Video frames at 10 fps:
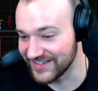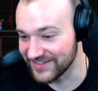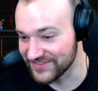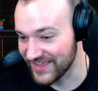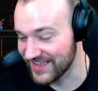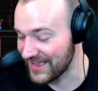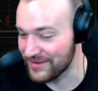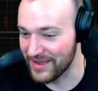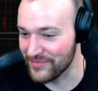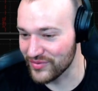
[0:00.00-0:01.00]
know, that
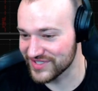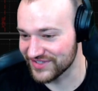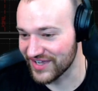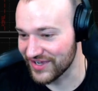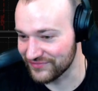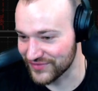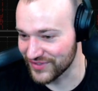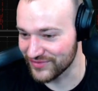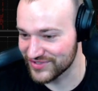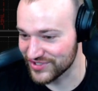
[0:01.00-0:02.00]
I'm always on the hunt for
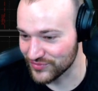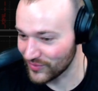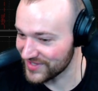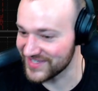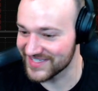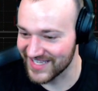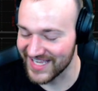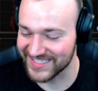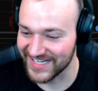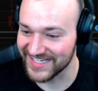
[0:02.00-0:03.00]
those. Just one of these
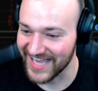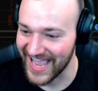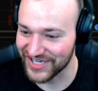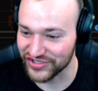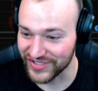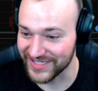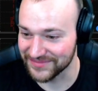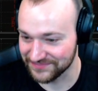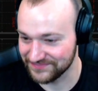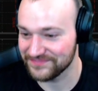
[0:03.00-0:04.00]
days I need to actually,
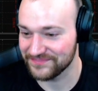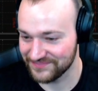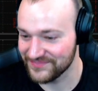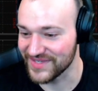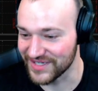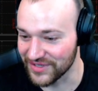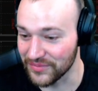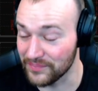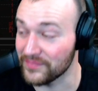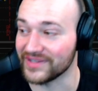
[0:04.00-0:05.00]
you
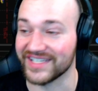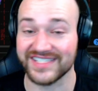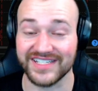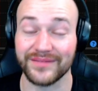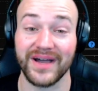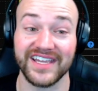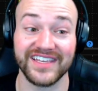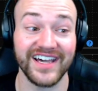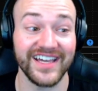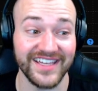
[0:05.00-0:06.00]
know, listen to my
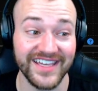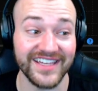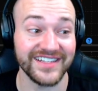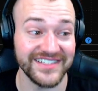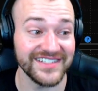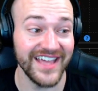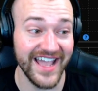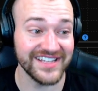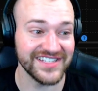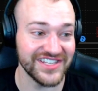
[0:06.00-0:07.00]
gut and
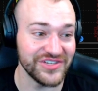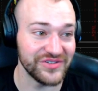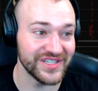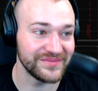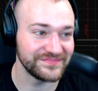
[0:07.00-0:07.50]
execute it.